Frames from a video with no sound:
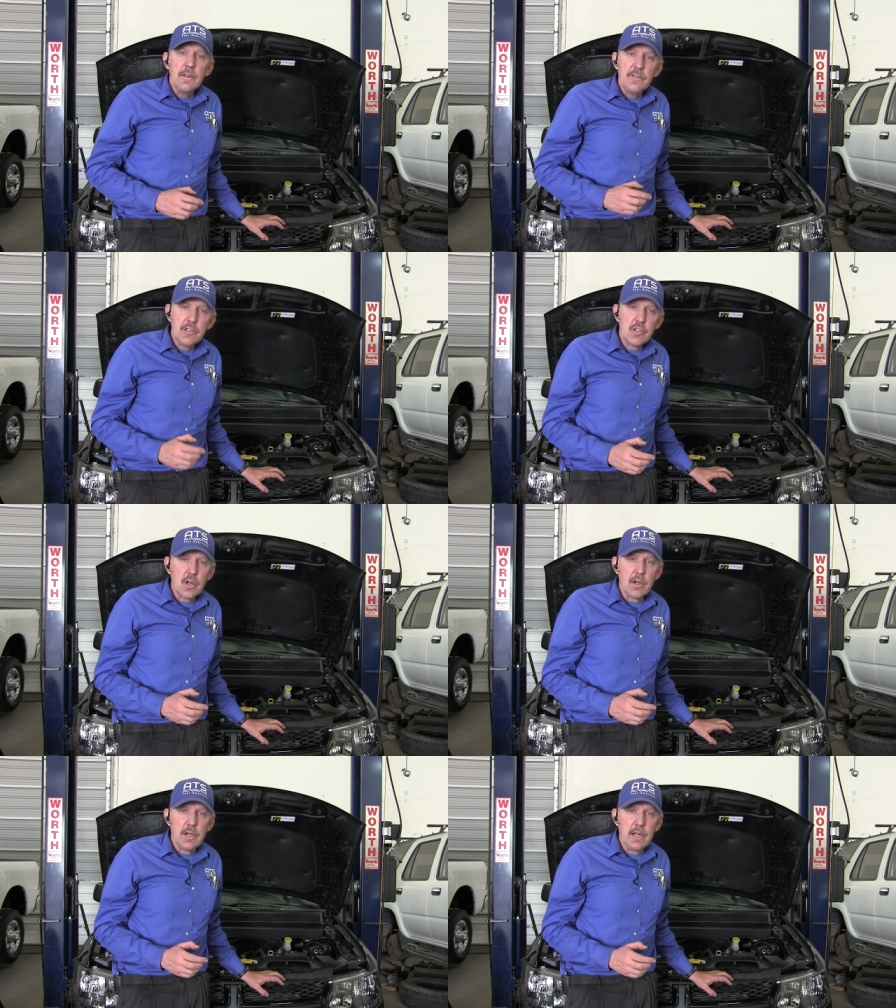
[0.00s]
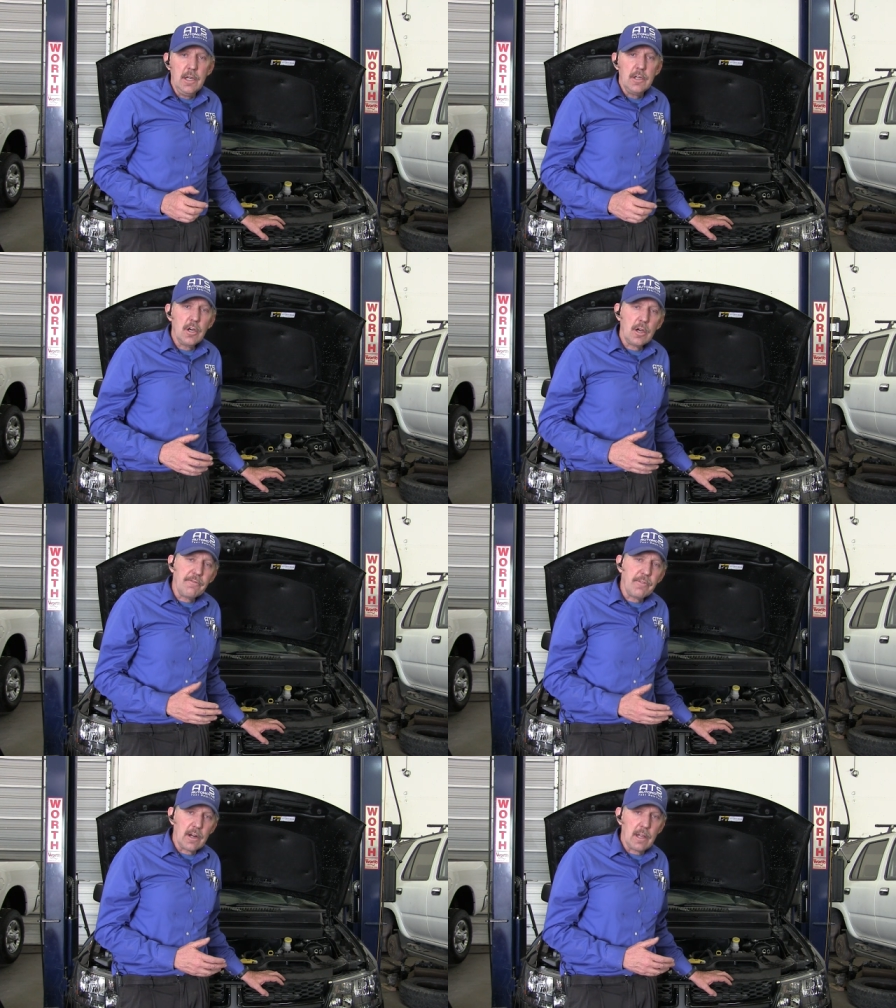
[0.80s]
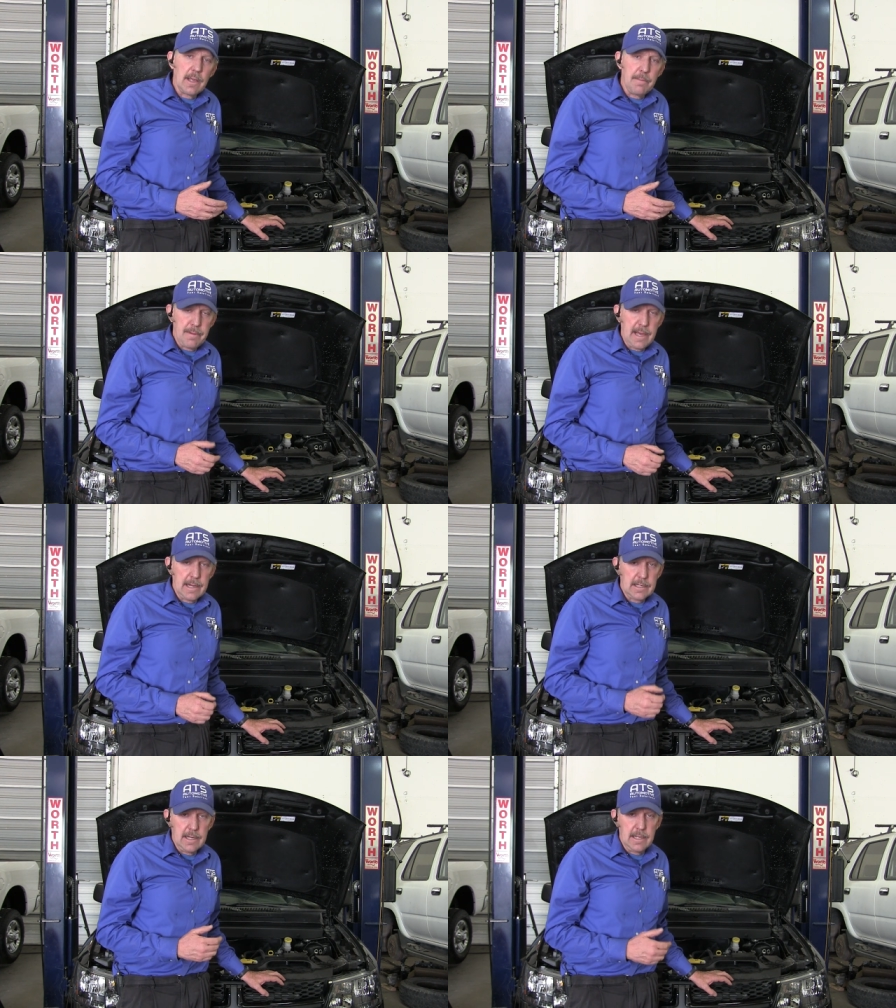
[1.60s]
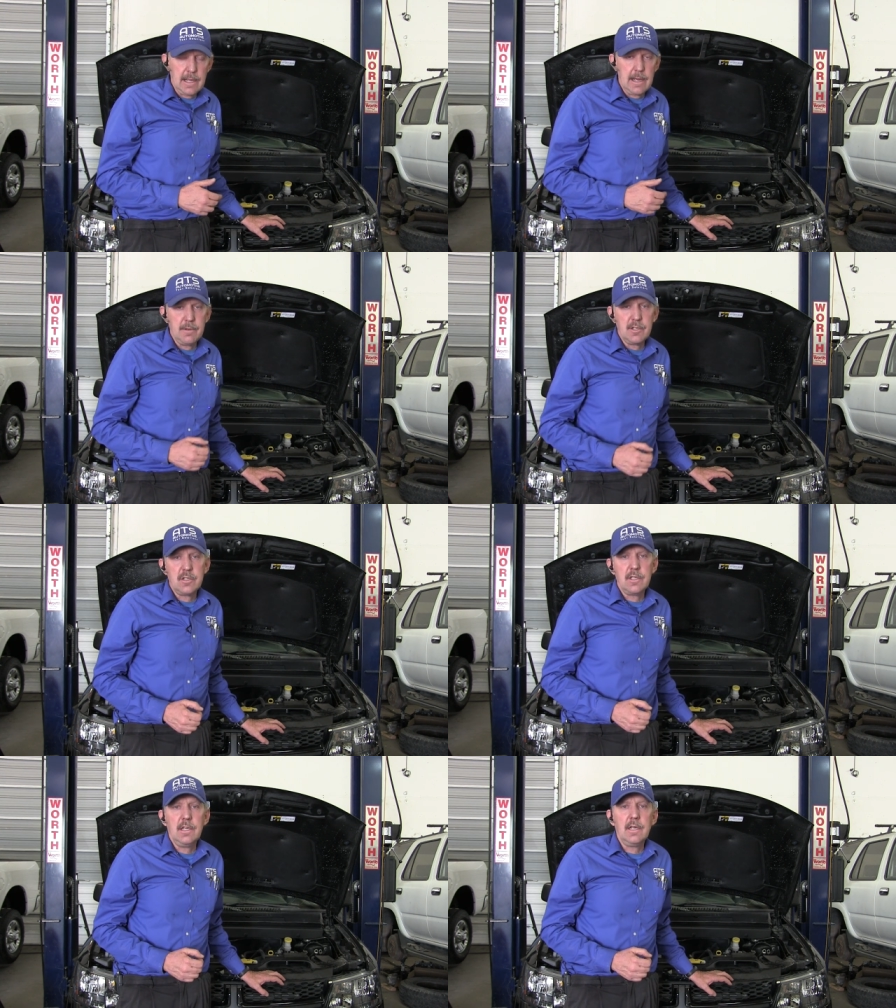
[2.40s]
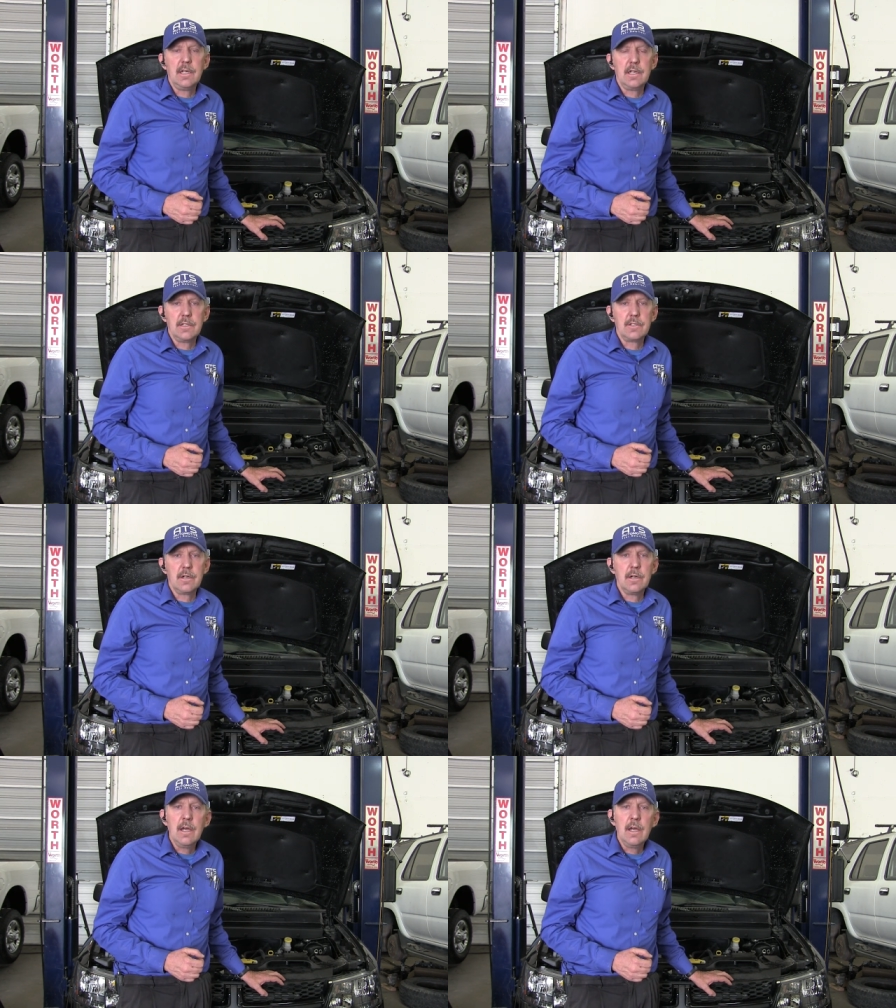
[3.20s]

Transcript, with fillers: This Journey took a frontal impact and it damaged the condenser.